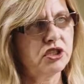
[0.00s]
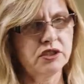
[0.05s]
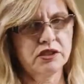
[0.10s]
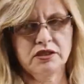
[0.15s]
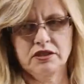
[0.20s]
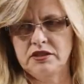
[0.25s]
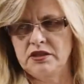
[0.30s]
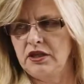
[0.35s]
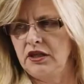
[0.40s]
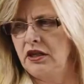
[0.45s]

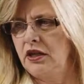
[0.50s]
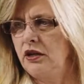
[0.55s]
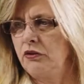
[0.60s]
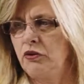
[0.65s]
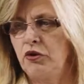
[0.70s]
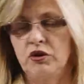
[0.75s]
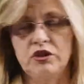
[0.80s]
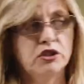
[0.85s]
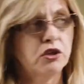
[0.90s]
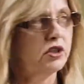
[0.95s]
is
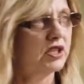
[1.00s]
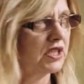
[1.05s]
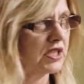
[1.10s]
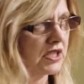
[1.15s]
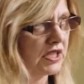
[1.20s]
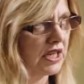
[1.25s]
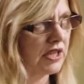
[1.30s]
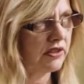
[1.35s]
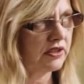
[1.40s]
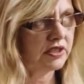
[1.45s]
going to
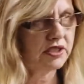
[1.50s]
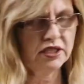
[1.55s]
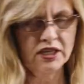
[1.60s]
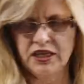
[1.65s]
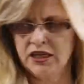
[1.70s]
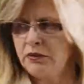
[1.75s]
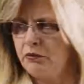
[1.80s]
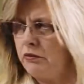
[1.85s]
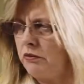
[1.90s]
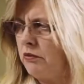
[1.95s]
stay the
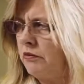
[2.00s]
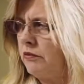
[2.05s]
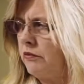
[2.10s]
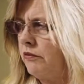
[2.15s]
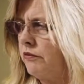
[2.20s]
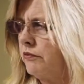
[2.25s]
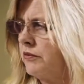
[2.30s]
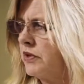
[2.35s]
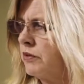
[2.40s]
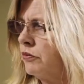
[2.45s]
same
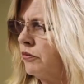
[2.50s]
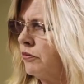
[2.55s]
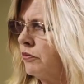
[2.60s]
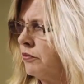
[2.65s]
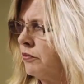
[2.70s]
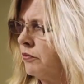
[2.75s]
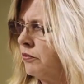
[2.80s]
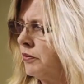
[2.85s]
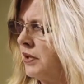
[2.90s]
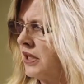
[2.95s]

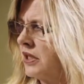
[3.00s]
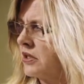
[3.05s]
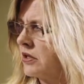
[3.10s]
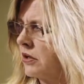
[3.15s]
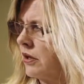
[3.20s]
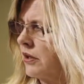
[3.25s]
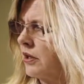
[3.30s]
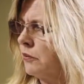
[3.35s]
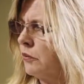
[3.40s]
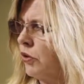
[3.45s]

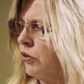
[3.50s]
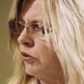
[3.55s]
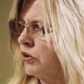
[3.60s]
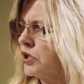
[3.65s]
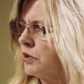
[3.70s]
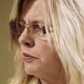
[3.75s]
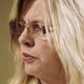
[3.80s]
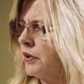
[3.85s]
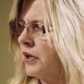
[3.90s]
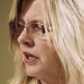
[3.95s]
based on the
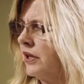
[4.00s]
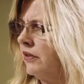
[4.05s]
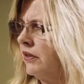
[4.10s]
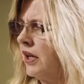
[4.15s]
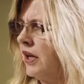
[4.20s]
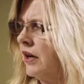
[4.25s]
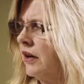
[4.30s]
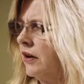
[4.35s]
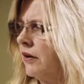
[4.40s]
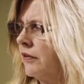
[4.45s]
mold you put in
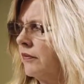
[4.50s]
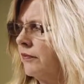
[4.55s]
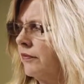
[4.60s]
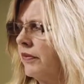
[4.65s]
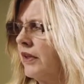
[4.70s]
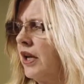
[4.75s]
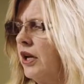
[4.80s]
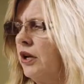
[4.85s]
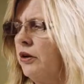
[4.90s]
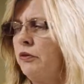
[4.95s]
there.
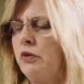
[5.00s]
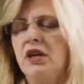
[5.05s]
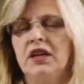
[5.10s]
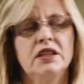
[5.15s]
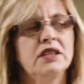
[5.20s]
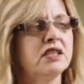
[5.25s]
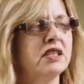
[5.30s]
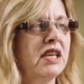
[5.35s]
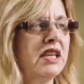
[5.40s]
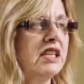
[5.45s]
We
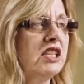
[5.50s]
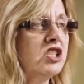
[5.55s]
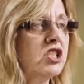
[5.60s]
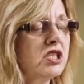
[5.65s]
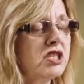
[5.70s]
can set it to